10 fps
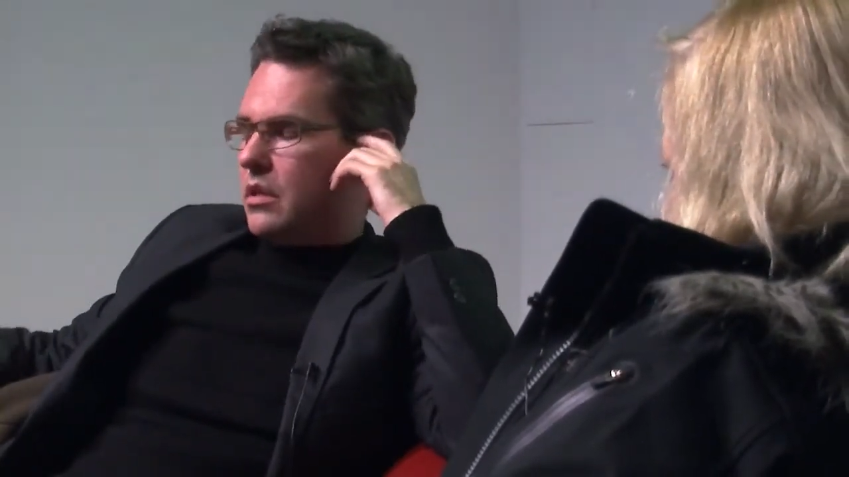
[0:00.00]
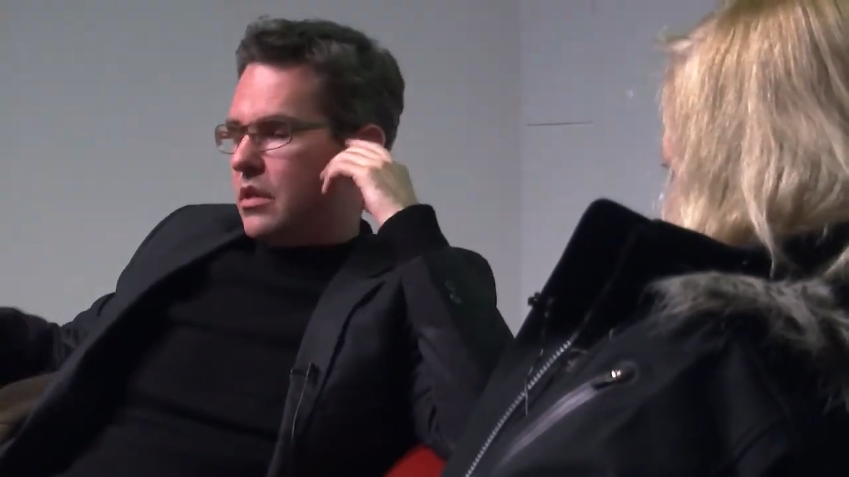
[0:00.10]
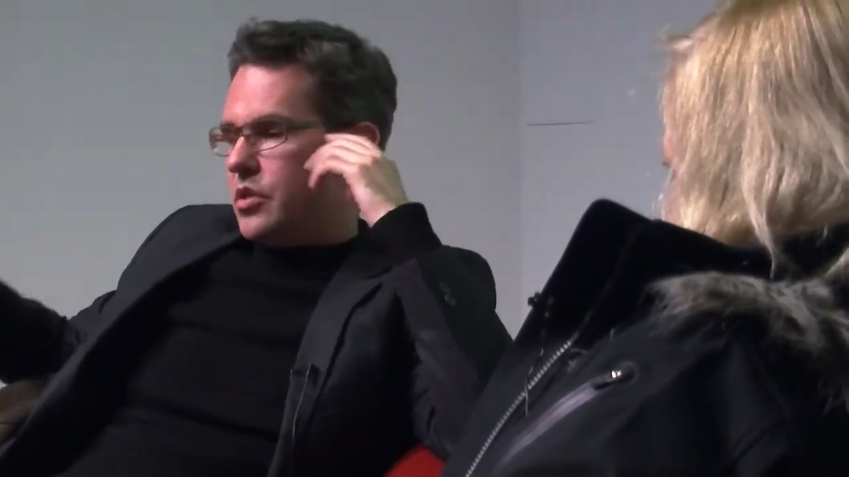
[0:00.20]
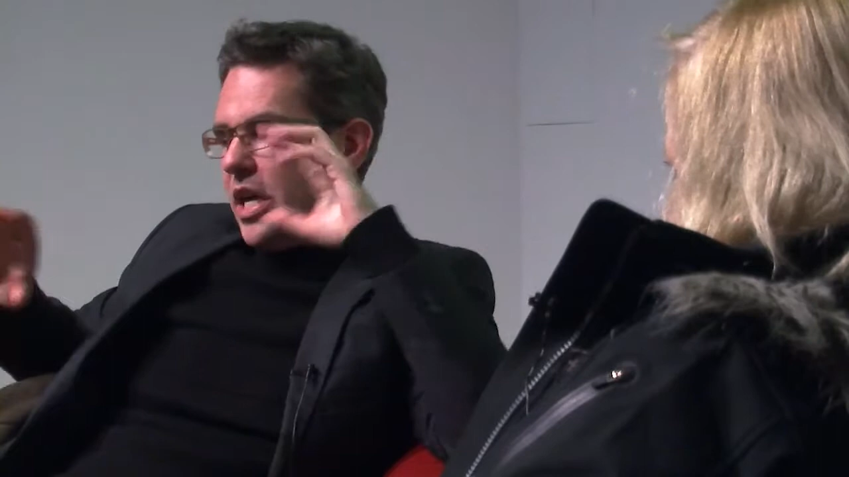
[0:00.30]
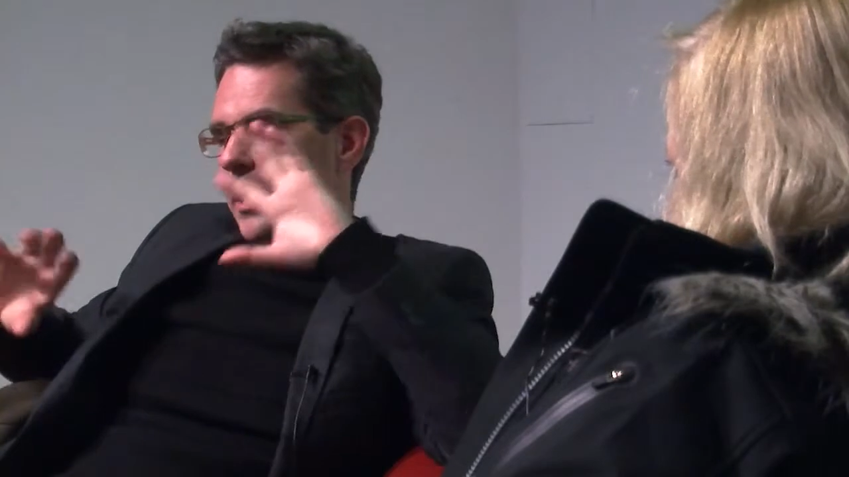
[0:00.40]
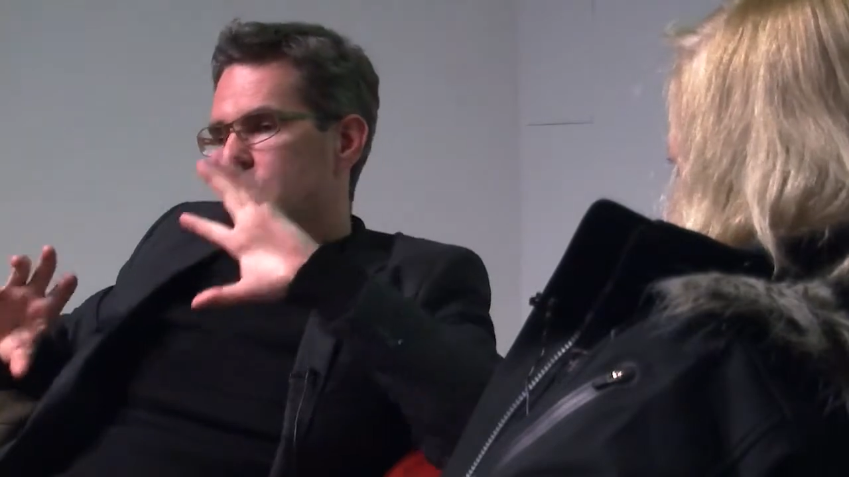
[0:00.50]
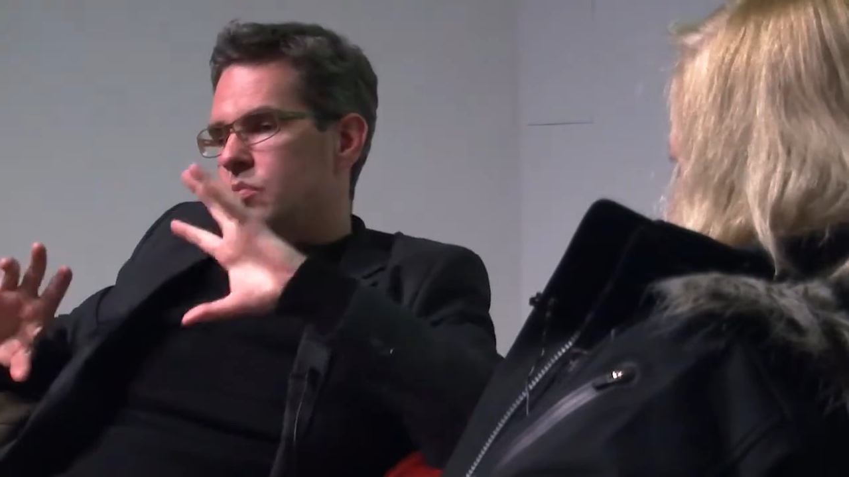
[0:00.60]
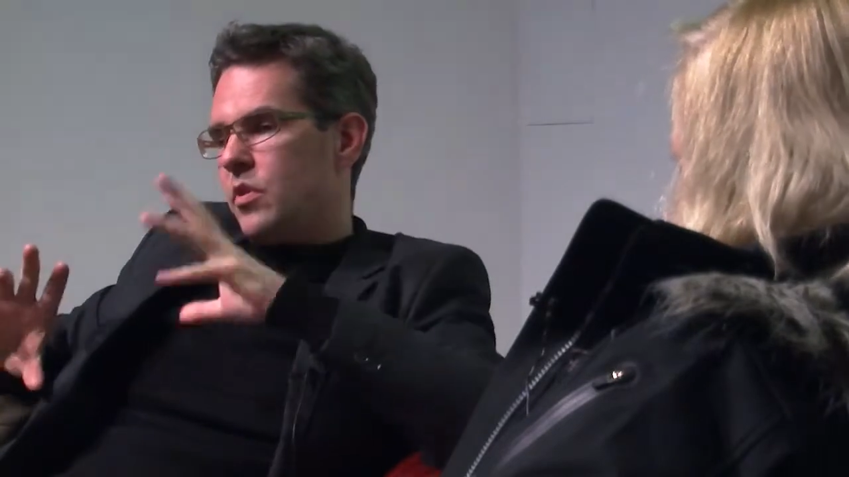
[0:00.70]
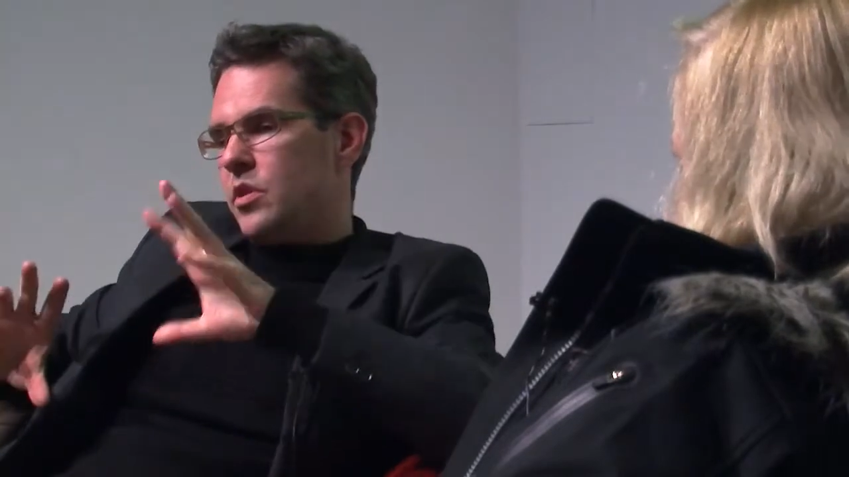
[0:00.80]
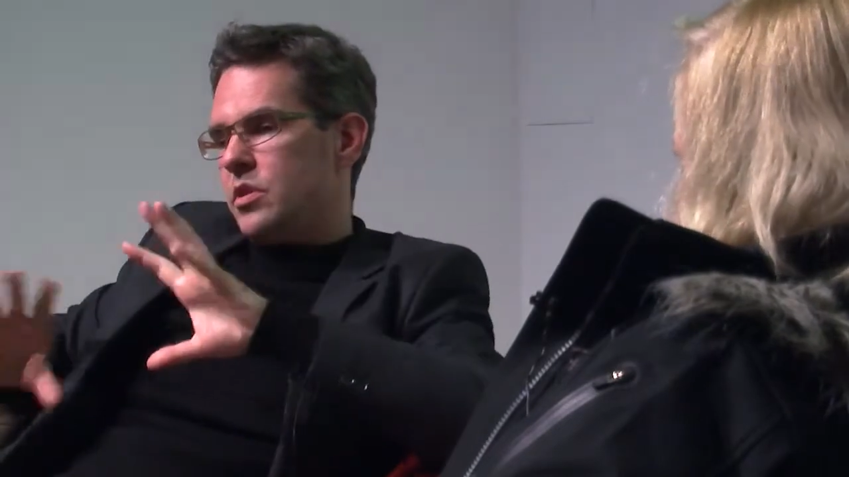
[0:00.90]
the challenge
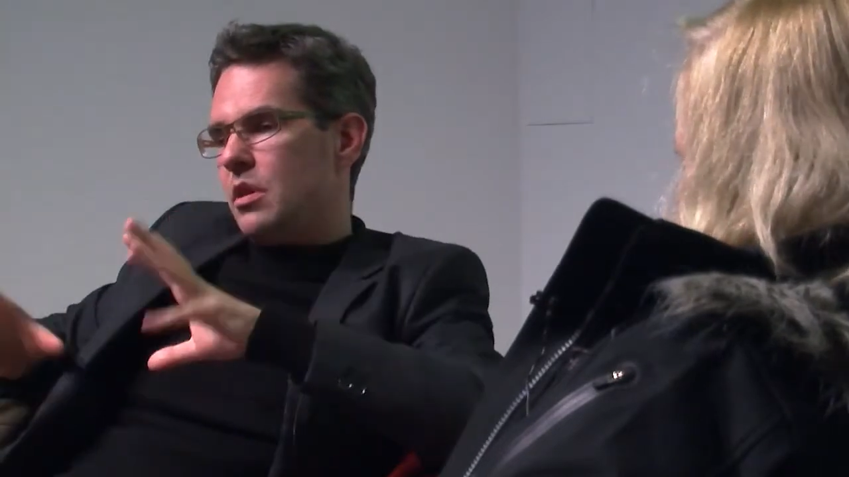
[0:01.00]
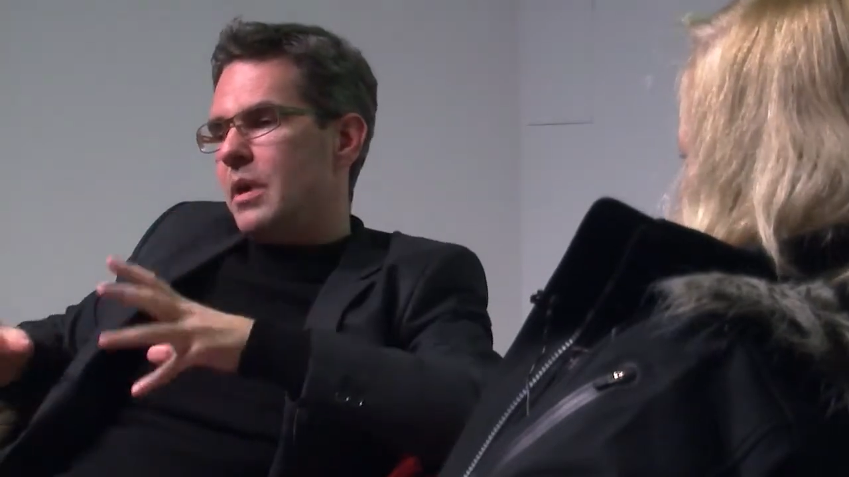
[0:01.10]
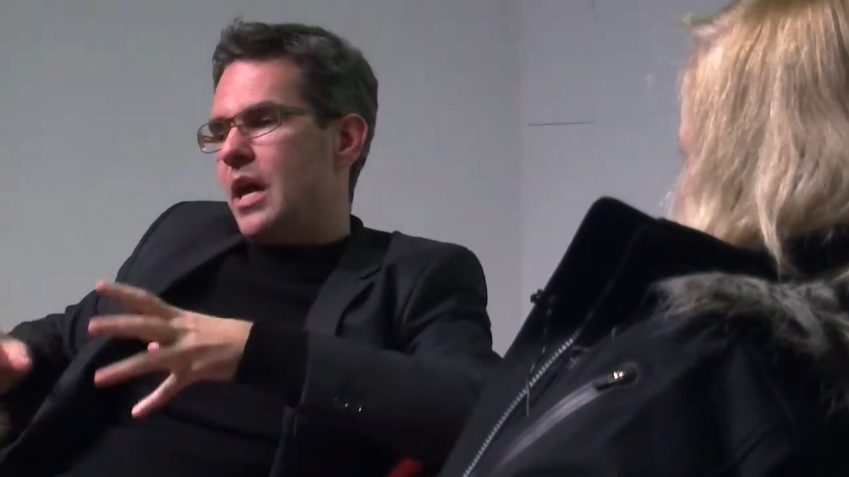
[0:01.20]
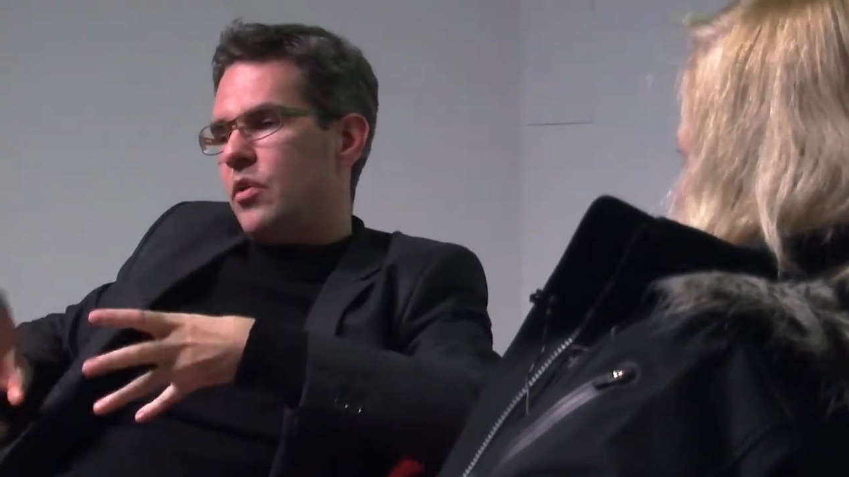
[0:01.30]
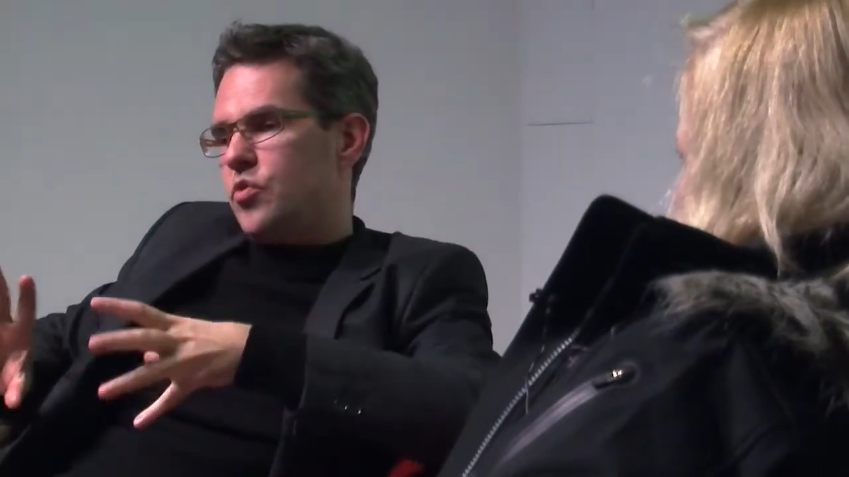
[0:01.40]
was somehow